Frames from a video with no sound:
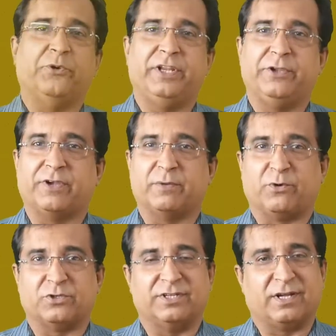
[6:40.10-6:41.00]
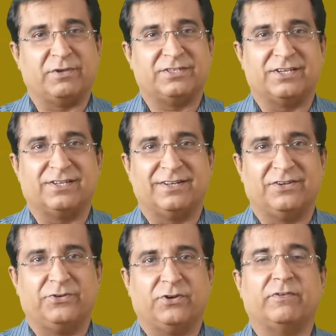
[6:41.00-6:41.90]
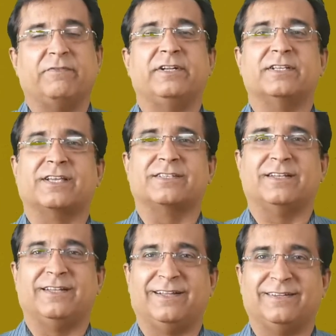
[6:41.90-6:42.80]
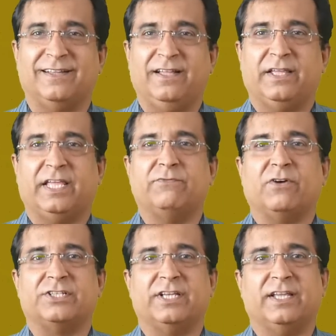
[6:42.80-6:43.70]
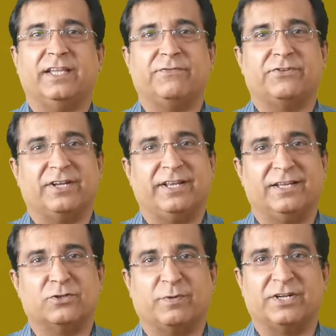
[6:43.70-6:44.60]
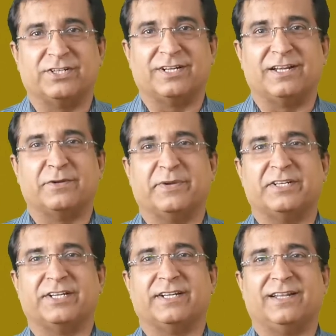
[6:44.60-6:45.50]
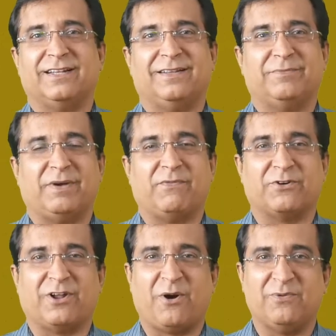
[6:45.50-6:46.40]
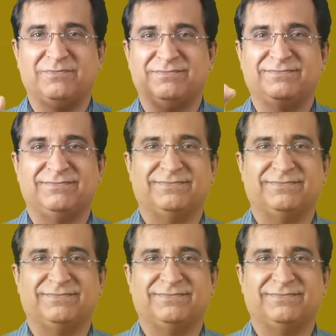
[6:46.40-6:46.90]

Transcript: or query you can post in comment section. Sure, we will discuss and learn. Keep watching, keep sharing Instrumentation Measurement channel. Bye for now.